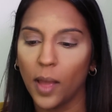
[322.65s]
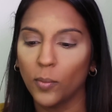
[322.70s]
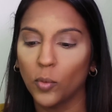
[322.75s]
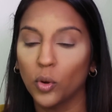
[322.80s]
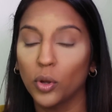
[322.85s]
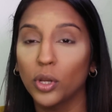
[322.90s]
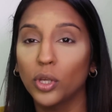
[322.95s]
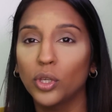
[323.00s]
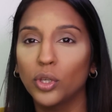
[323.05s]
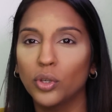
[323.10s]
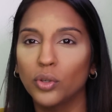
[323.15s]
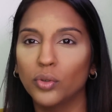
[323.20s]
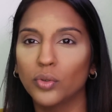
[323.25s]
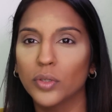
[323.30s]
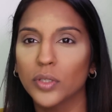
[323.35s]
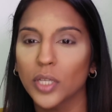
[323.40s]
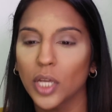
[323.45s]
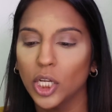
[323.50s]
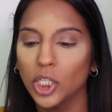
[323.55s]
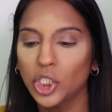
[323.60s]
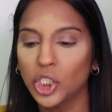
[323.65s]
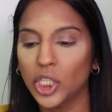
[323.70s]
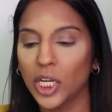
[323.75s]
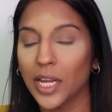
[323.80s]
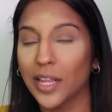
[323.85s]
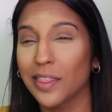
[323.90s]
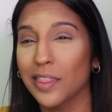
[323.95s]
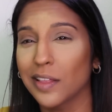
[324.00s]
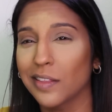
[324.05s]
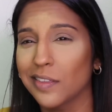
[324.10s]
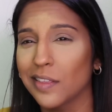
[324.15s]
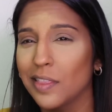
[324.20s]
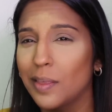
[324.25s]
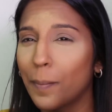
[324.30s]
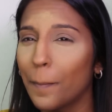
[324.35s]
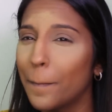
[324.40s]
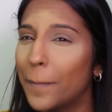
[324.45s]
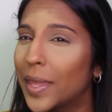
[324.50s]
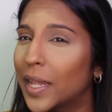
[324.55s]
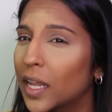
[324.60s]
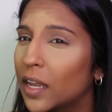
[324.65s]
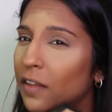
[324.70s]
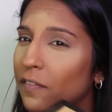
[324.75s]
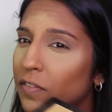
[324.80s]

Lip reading: I'm going to use a shade that's in the middle